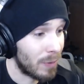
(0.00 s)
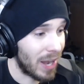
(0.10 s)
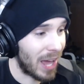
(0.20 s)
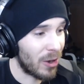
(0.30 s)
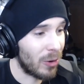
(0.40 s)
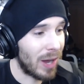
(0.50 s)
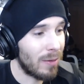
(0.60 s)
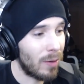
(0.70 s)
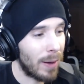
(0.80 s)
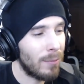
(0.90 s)
But I don't know.
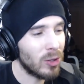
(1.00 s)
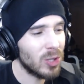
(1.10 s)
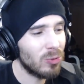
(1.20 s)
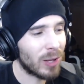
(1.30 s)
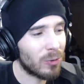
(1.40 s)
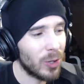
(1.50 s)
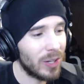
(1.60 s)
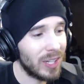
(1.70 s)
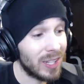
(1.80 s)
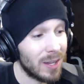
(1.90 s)
I'm, I'm also, like,
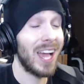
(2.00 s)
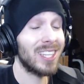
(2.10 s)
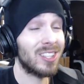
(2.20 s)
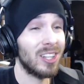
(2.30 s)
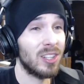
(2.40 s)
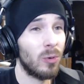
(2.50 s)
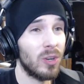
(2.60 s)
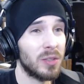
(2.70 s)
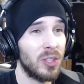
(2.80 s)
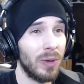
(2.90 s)
really hesitant
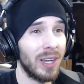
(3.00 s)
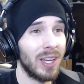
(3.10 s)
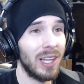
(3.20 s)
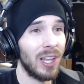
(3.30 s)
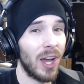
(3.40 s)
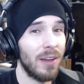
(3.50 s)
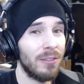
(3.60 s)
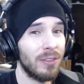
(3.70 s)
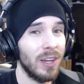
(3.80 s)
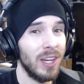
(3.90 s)
towards doing a
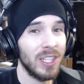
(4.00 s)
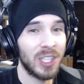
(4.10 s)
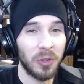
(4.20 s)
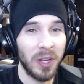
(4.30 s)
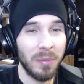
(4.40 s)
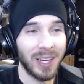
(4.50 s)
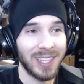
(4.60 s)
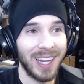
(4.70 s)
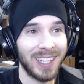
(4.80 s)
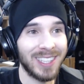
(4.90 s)
live stream
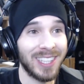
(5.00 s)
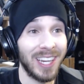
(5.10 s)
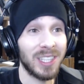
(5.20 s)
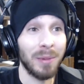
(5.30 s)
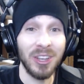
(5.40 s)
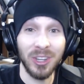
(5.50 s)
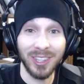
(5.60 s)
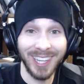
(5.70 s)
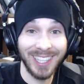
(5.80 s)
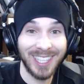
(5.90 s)
because I can say some edgy
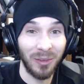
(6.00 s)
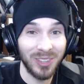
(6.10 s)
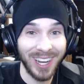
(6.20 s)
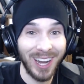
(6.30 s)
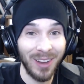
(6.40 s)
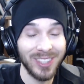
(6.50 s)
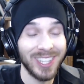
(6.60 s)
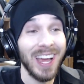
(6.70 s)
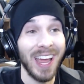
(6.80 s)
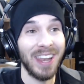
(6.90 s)
things sometimes.